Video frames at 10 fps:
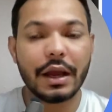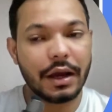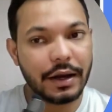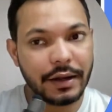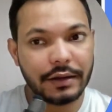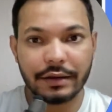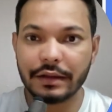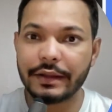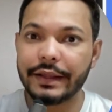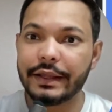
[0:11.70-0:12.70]
until
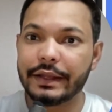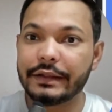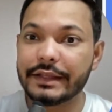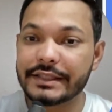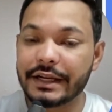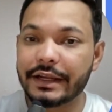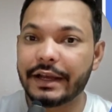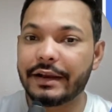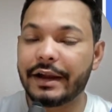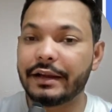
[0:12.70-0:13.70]
this
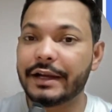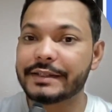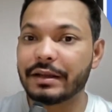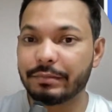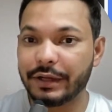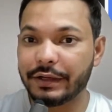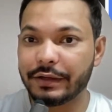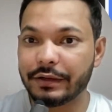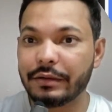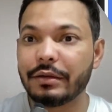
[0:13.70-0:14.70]
entire ad gets
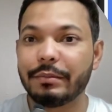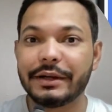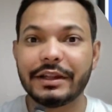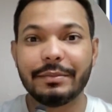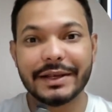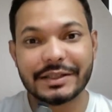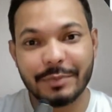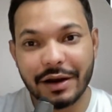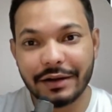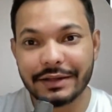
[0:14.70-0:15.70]
completed. But the best
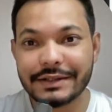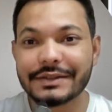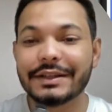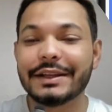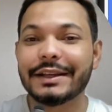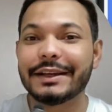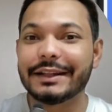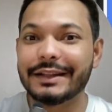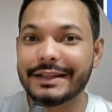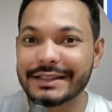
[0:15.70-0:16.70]
part is
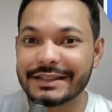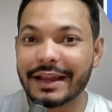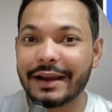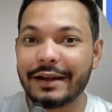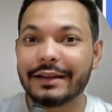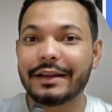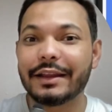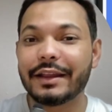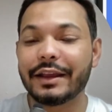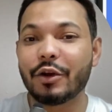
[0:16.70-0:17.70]
this ad
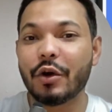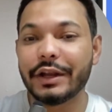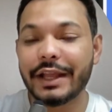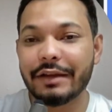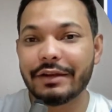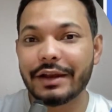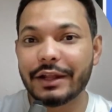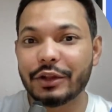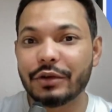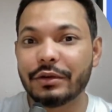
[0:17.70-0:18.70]
can only have a
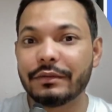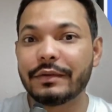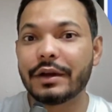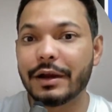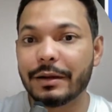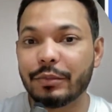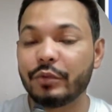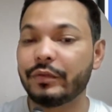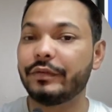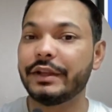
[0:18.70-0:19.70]
length of up to
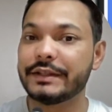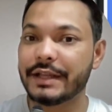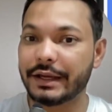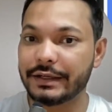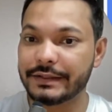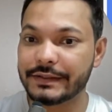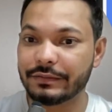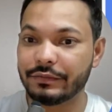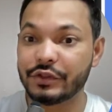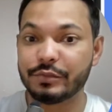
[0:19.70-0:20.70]
15 seconds,
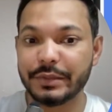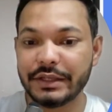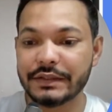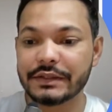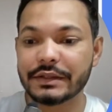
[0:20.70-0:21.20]
which means